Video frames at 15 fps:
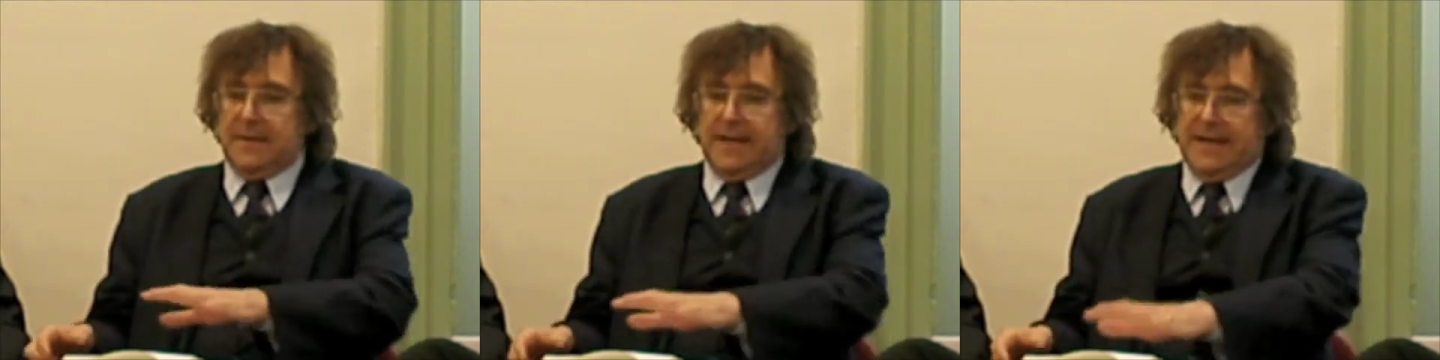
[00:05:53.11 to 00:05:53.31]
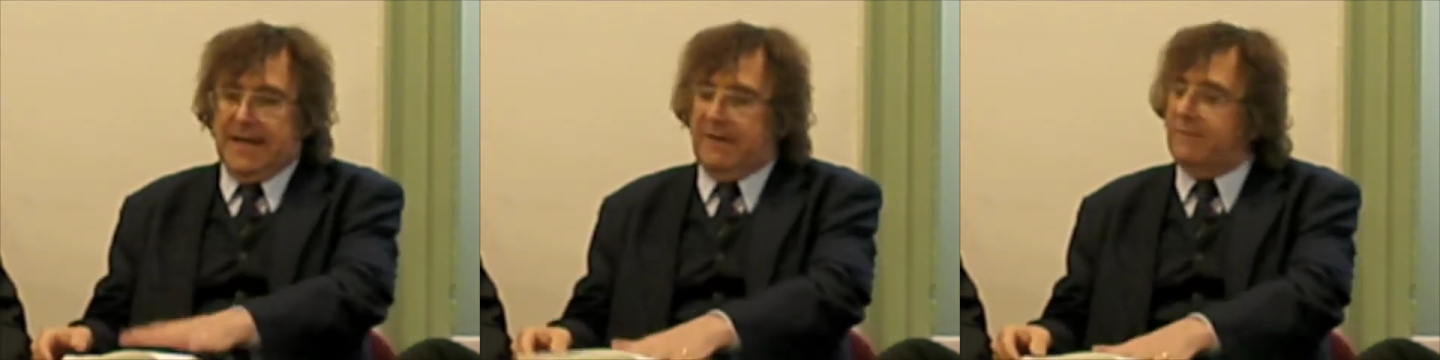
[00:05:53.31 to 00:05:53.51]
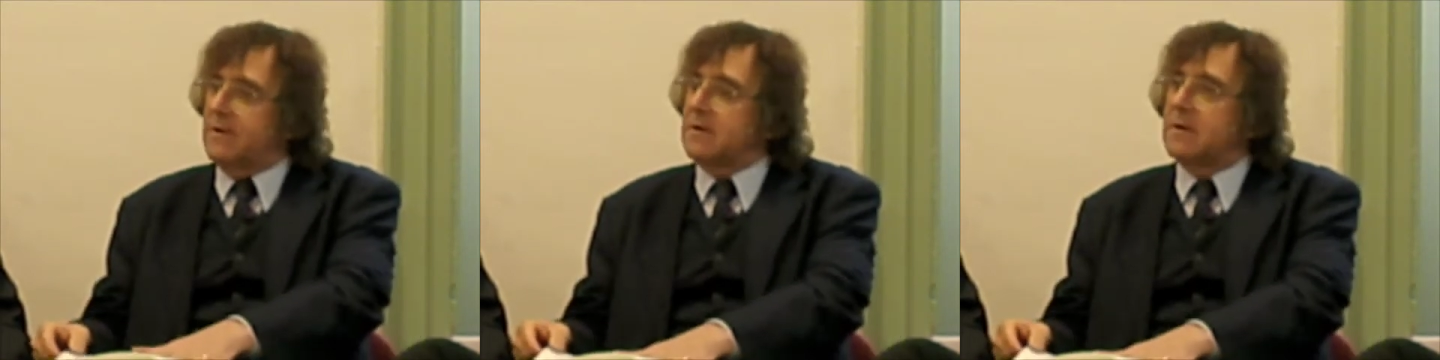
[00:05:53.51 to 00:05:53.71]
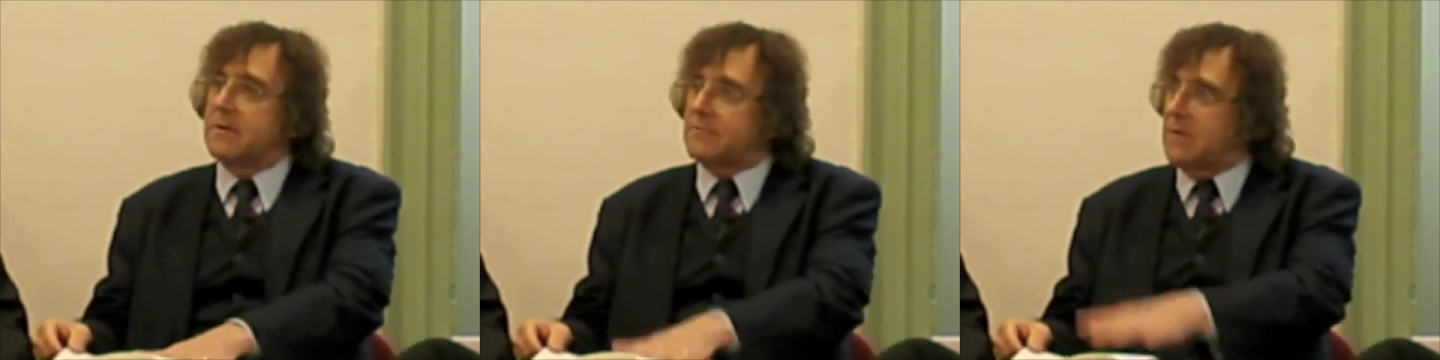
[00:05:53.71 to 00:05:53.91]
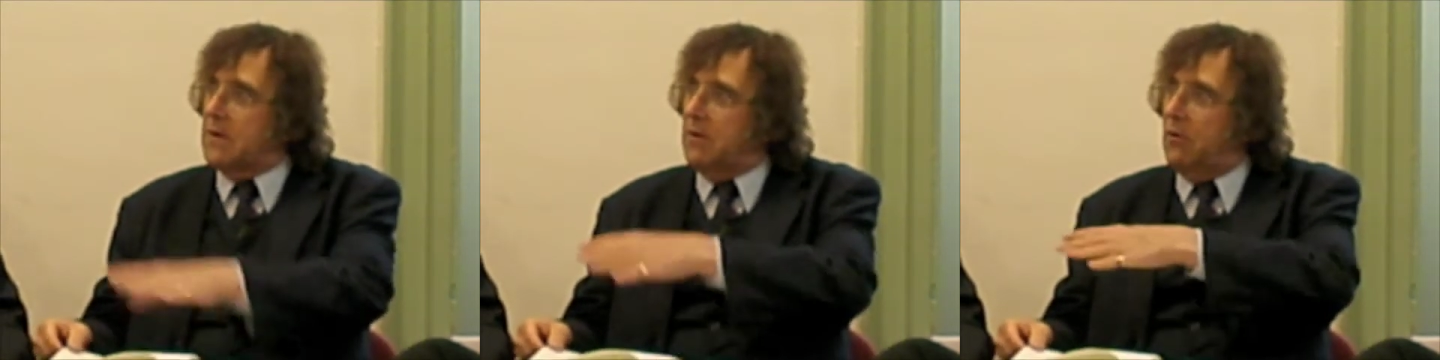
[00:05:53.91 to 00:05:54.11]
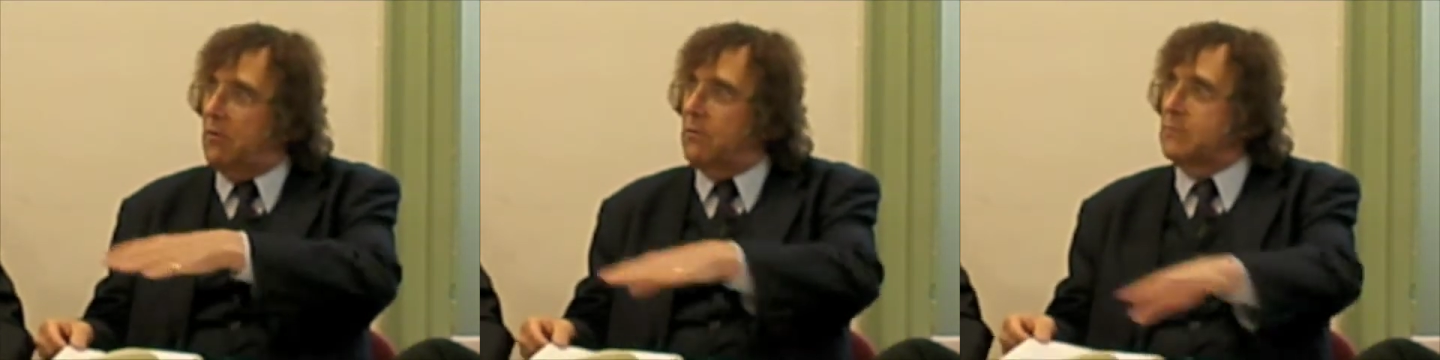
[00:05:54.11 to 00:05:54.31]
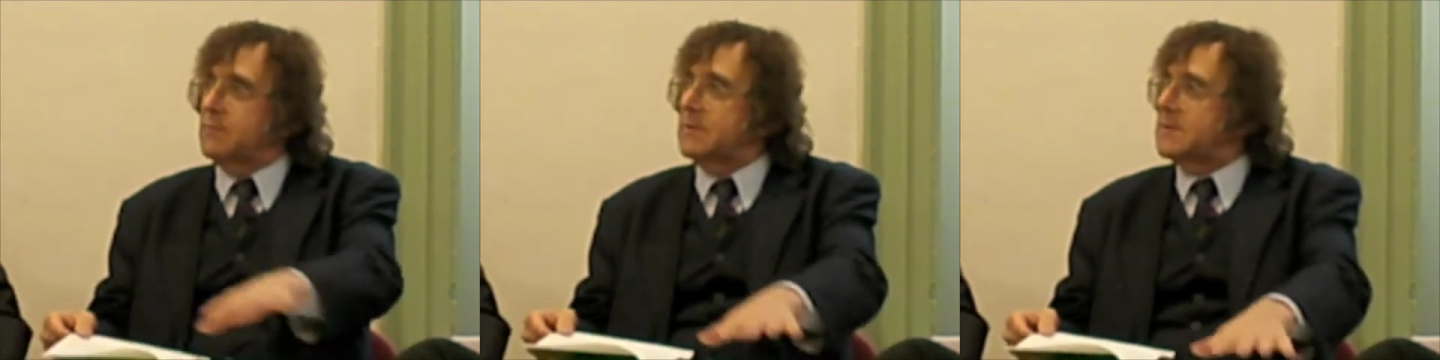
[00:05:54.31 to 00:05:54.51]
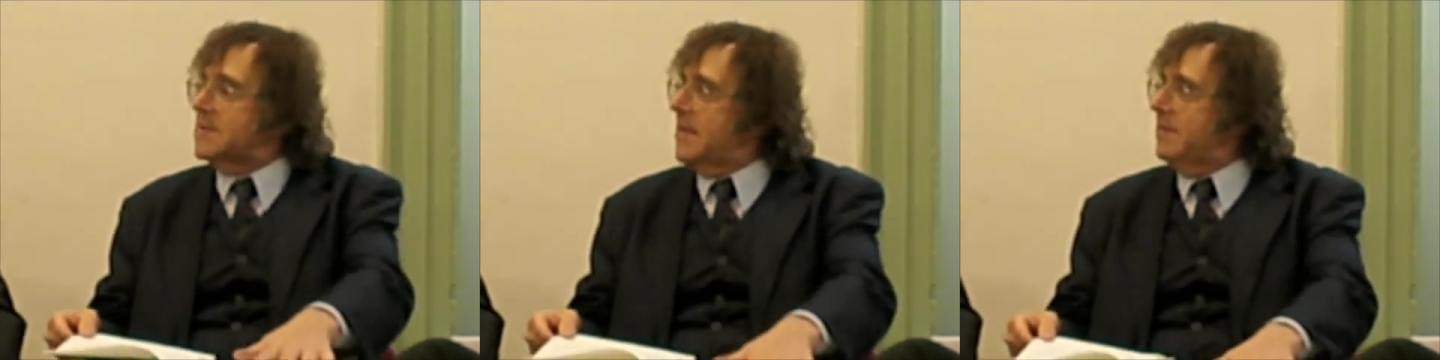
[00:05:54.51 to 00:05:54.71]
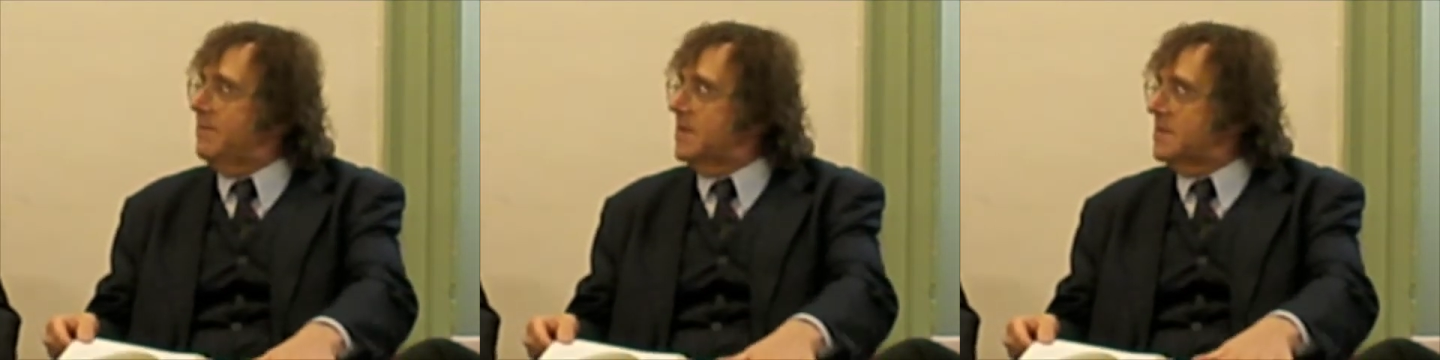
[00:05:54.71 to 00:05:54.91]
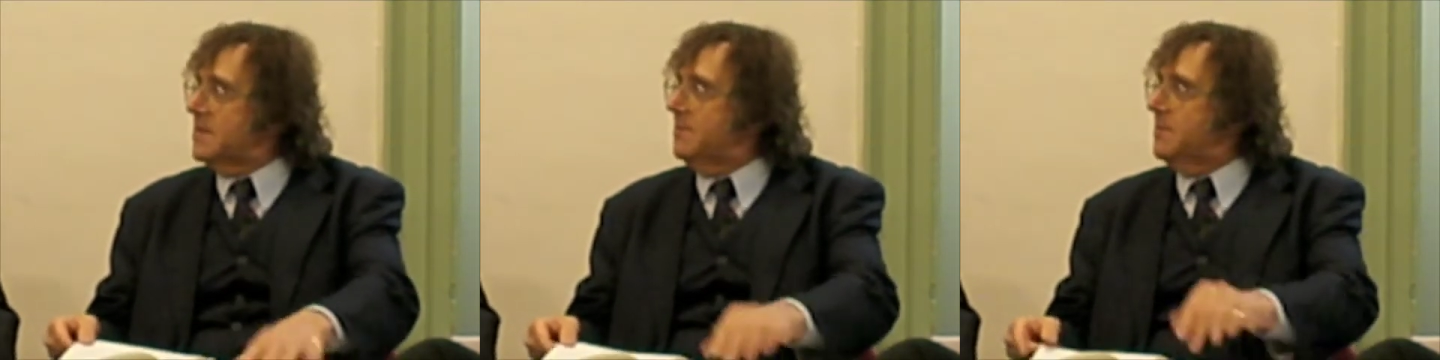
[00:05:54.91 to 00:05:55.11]
I have a whole set
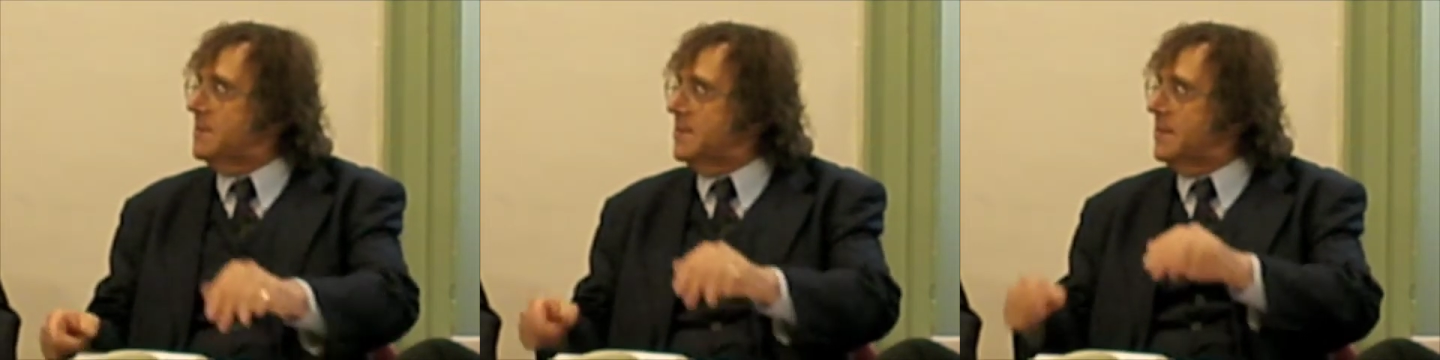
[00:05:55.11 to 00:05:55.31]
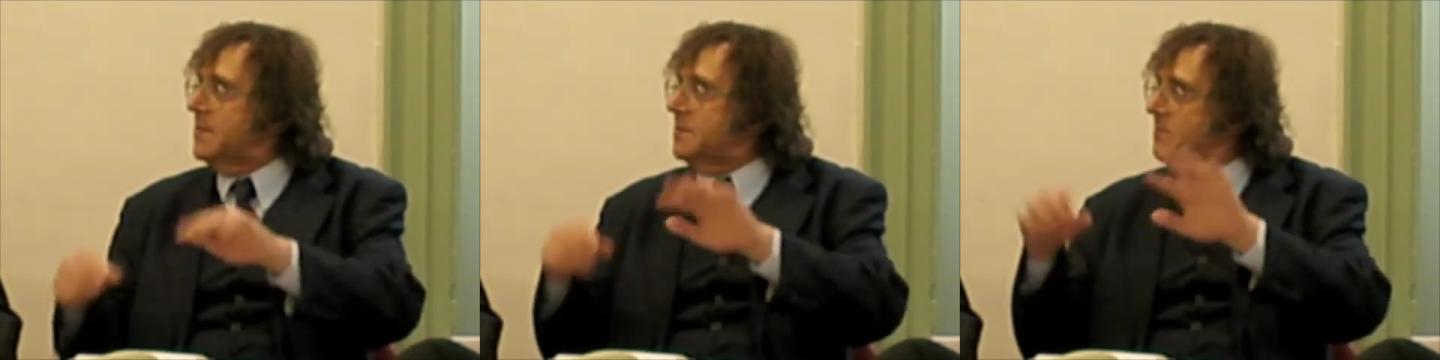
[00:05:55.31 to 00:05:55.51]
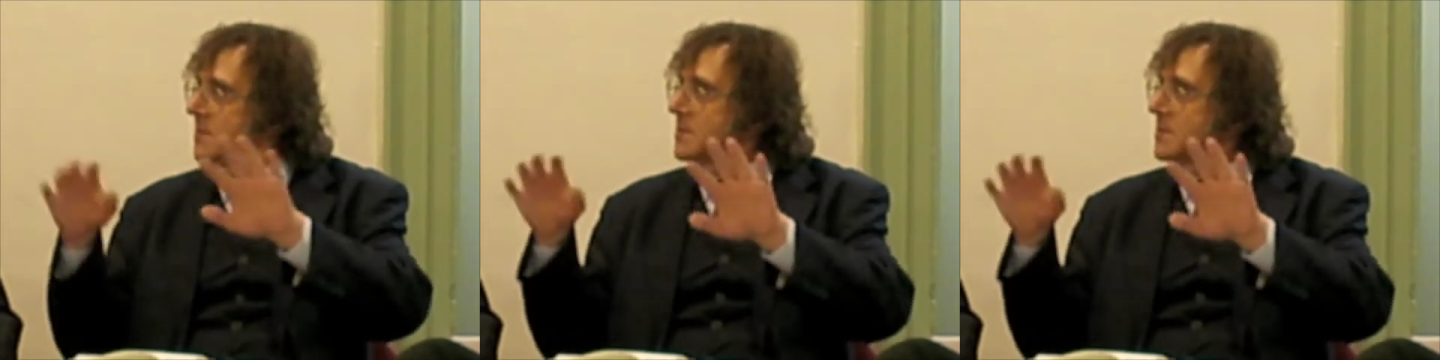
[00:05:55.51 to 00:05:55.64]
of exhibits here